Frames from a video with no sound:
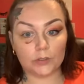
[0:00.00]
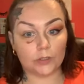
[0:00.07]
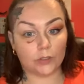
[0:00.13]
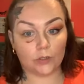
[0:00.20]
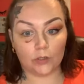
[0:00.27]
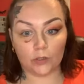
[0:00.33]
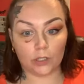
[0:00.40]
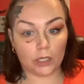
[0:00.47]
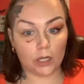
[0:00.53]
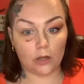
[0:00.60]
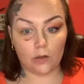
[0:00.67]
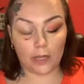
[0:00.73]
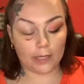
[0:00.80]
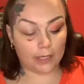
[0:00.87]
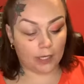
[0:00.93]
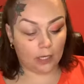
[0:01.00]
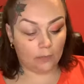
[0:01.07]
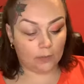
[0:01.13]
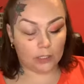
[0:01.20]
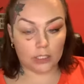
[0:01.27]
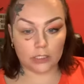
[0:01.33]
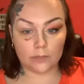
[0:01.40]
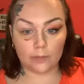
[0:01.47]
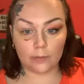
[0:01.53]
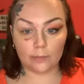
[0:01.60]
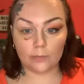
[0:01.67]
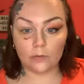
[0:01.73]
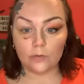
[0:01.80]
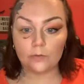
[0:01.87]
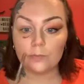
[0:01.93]
Girl, Nicole, I can't with these
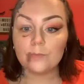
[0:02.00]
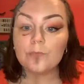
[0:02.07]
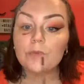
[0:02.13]
people.